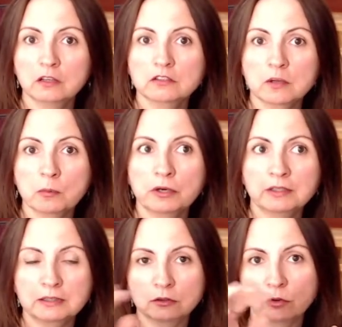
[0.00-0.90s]
somewhere
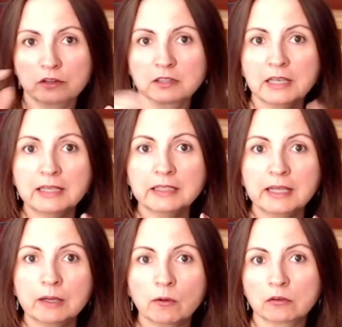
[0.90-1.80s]
in that North
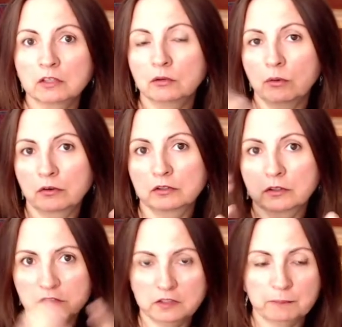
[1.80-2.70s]
Atlantic or the North
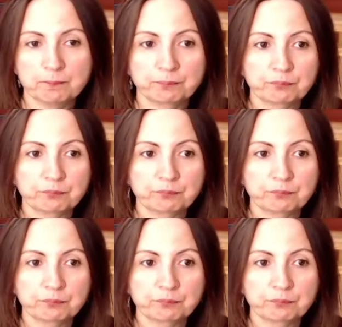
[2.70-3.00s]
Sea,